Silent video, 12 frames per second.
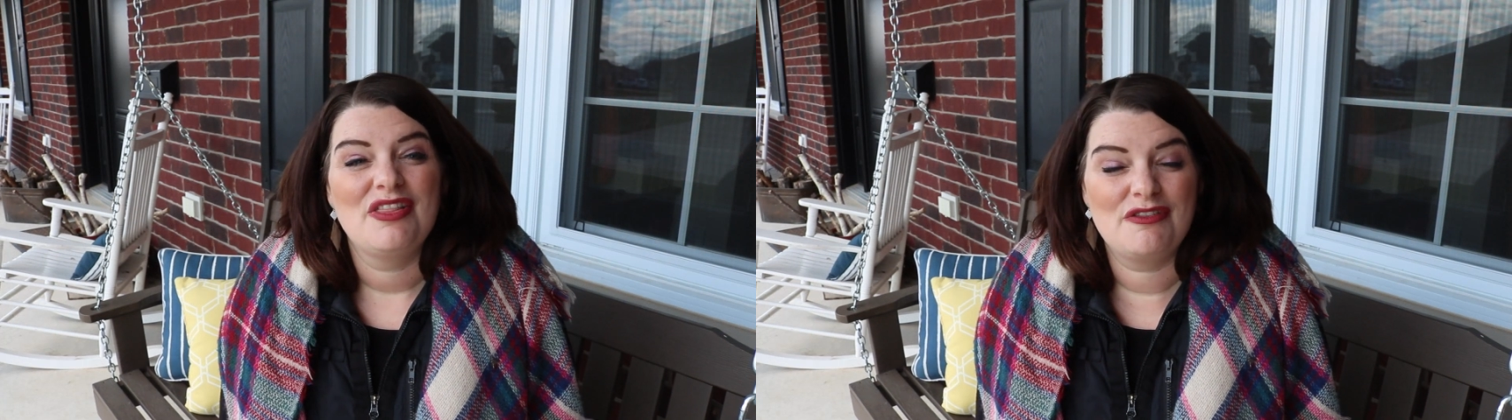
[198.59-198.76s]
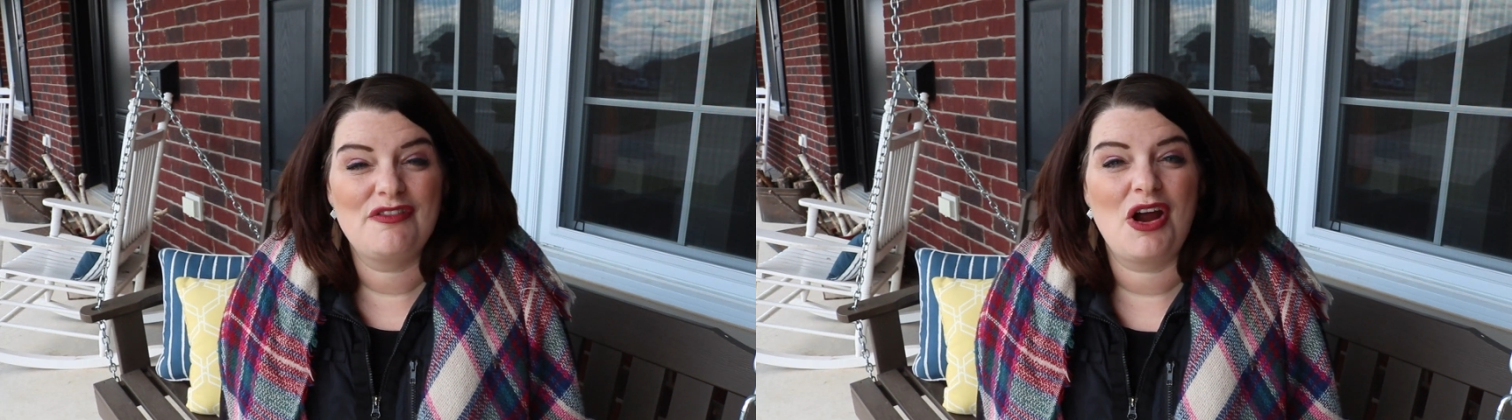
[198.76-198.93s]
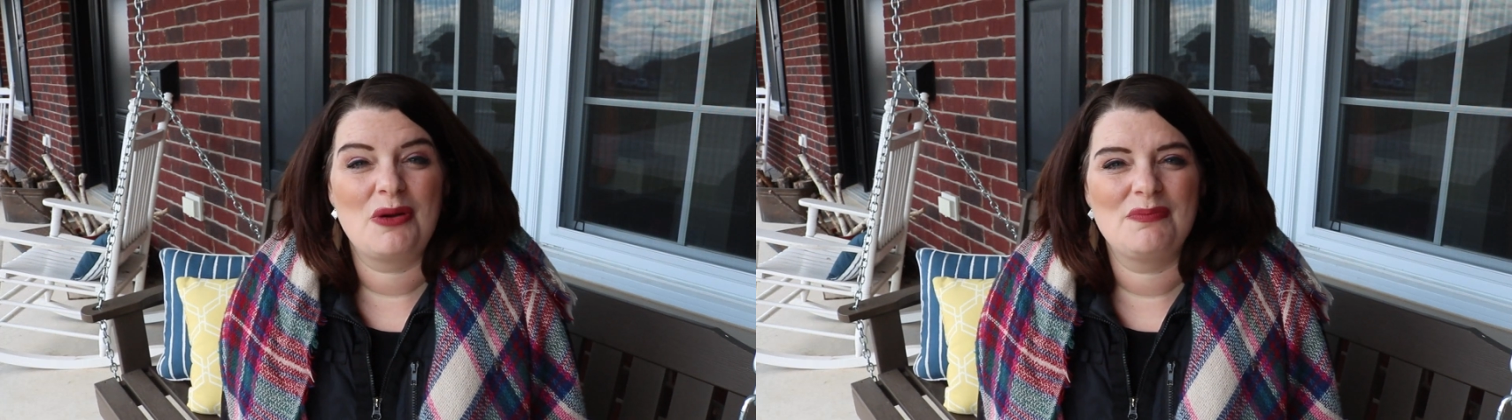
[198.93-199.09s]
the
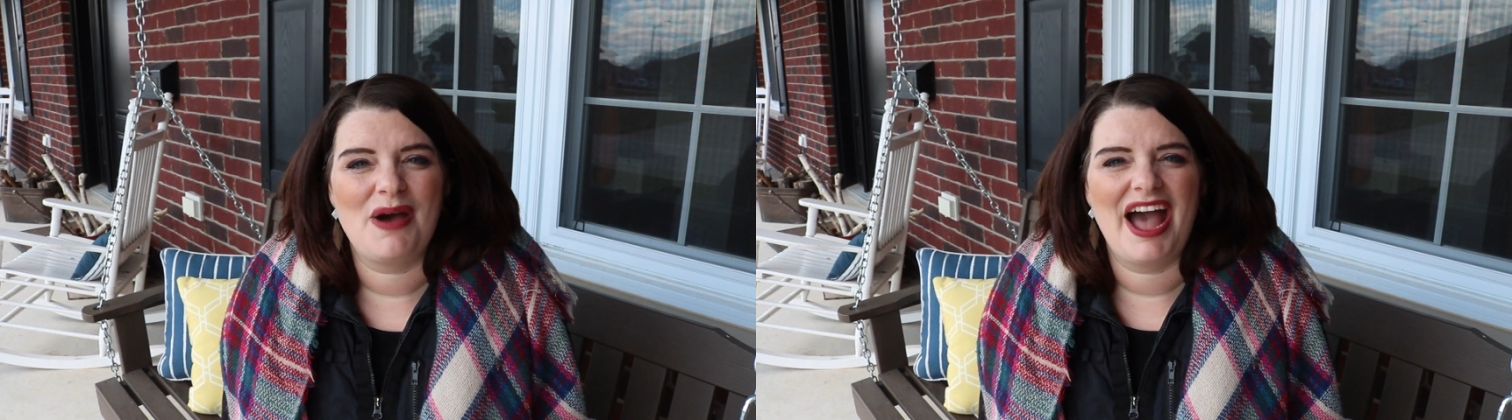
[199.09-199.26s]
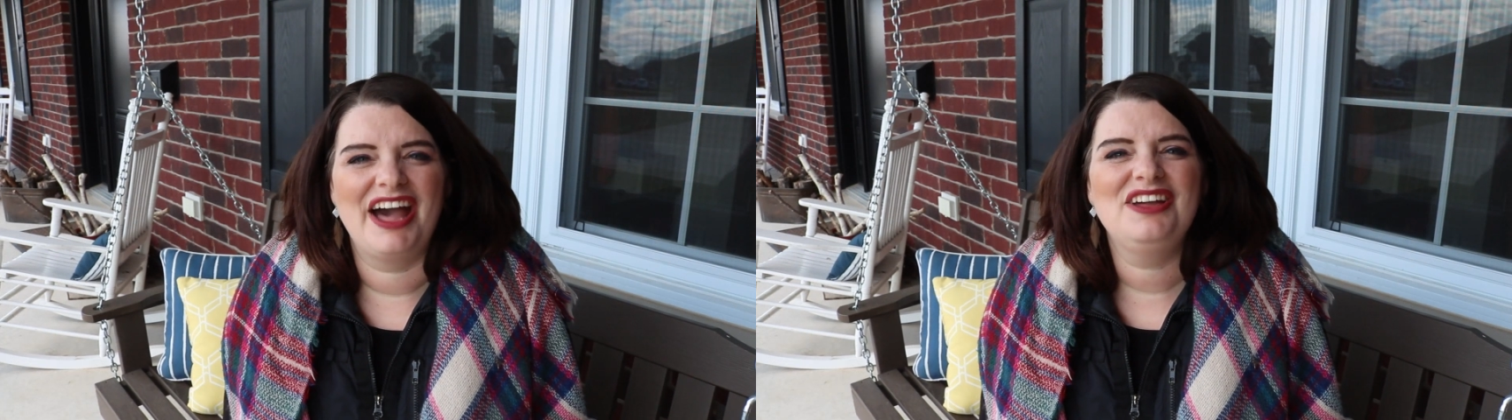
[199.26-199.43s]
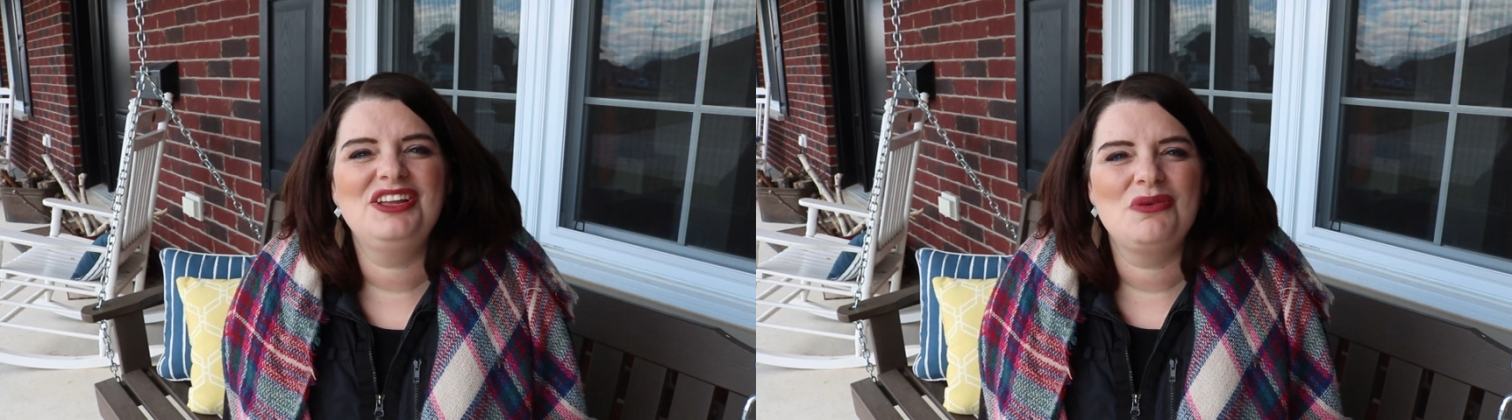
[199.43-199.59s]
farm
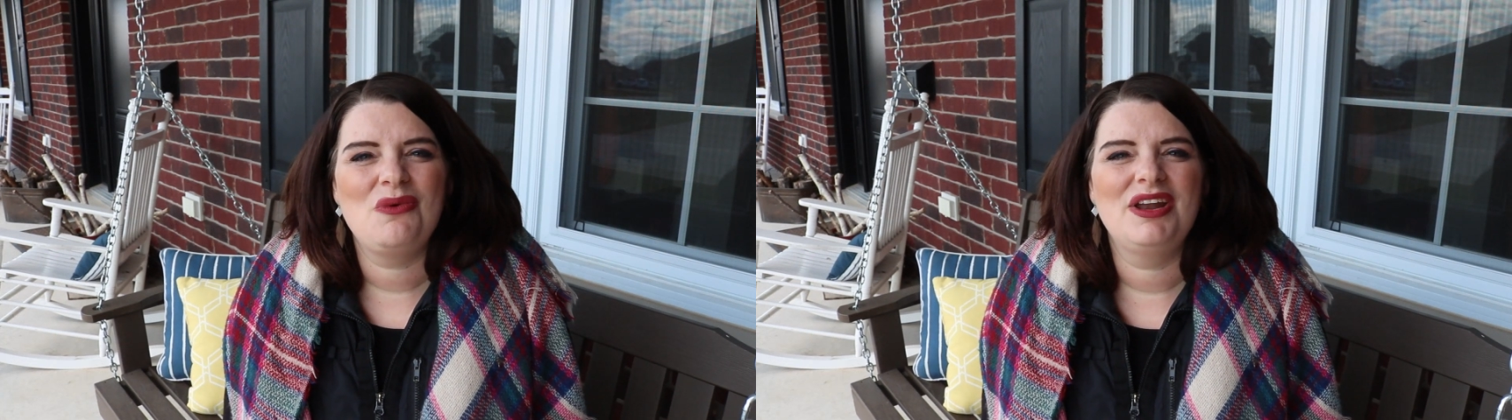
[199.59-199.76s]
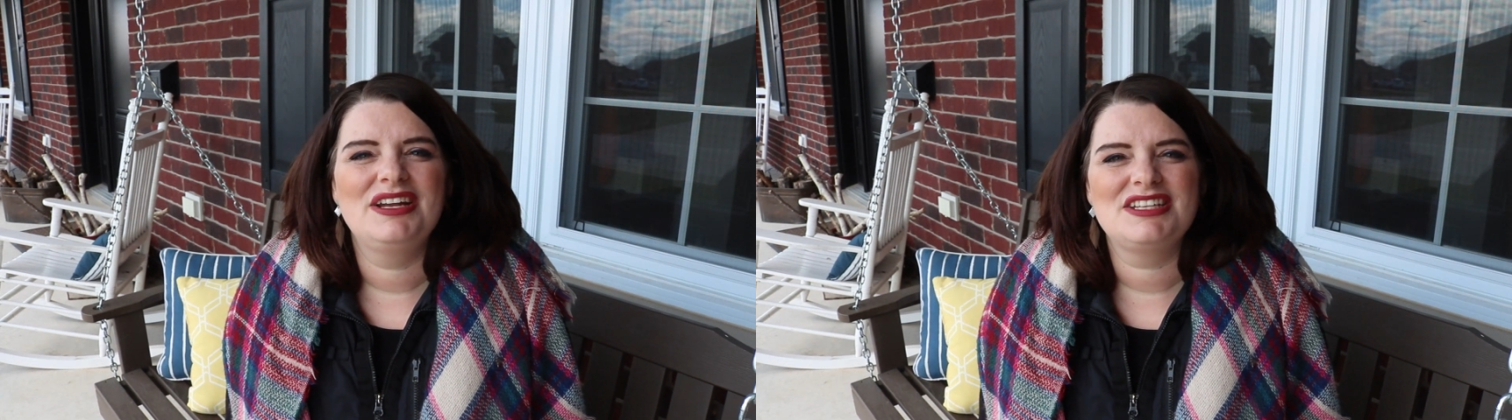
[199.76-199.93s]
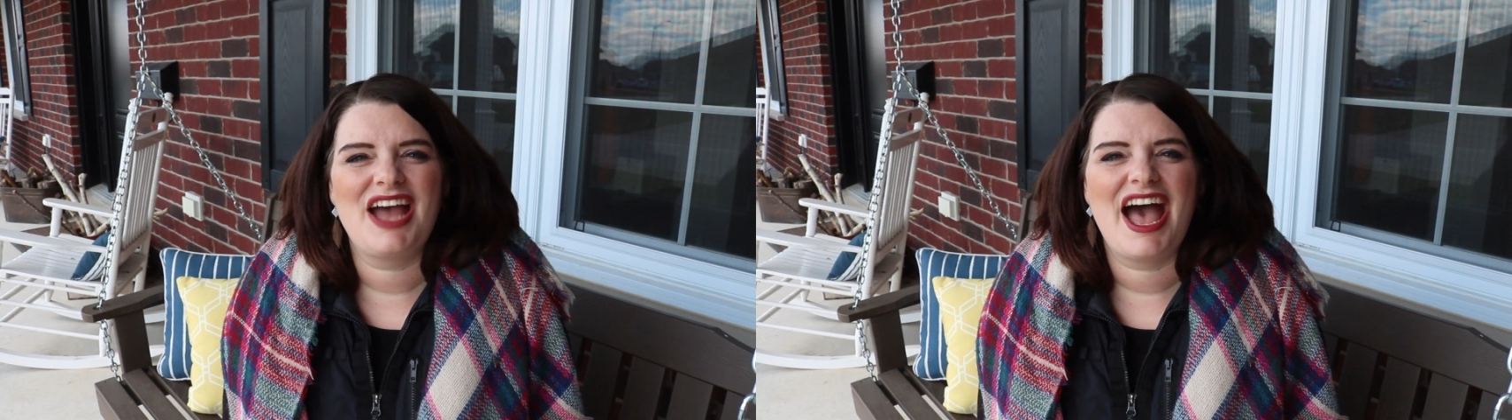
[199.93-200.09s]
pile. You
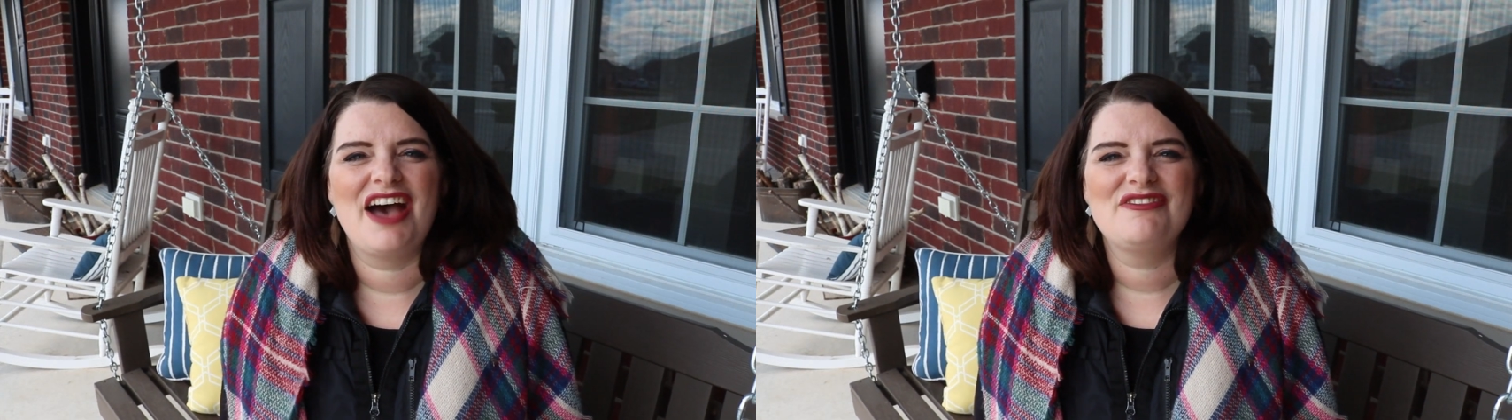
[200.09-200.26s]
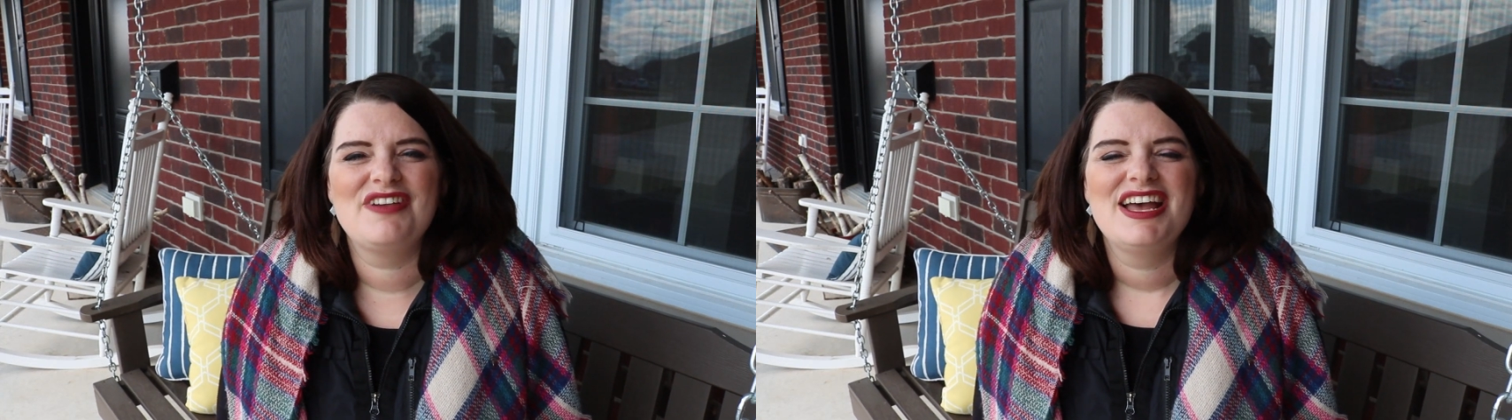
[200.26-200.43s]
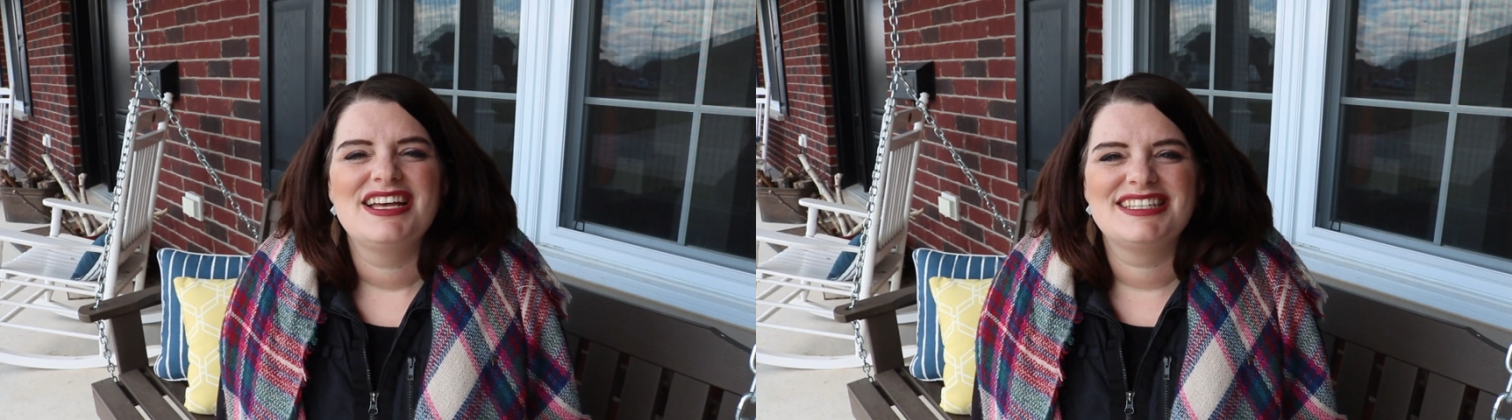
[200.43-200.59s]
want it to have